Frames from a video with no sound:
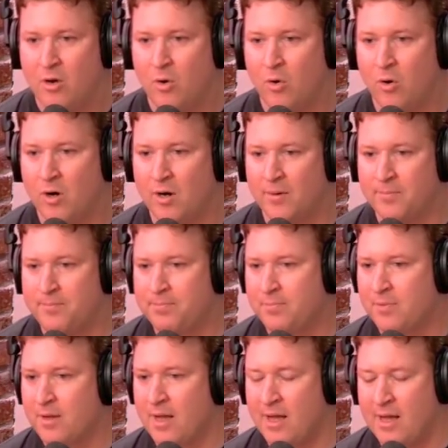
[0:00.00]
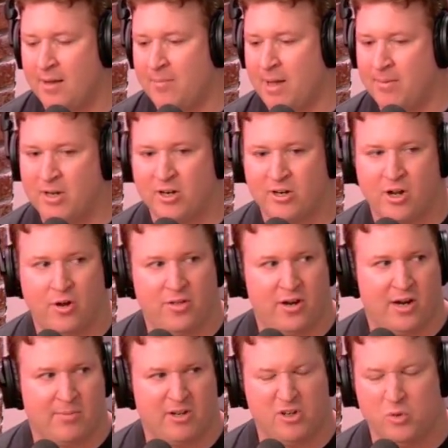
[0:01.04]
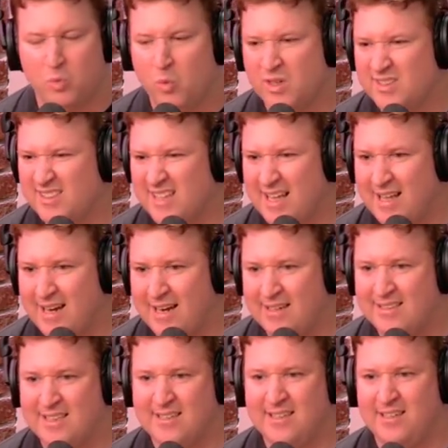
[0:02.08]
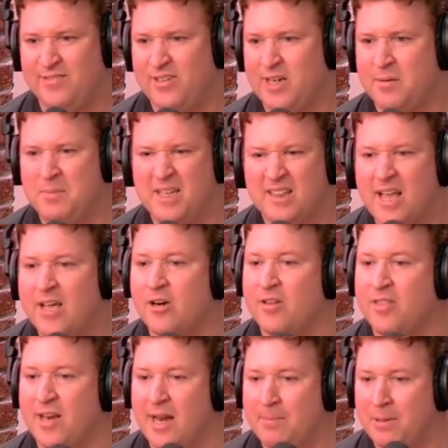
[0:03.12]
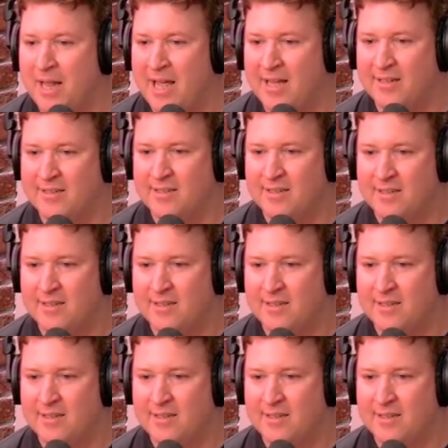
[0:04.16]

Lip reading: Or I'm going to go there, I'm going to do one set and it's even going to be lighter than I planned.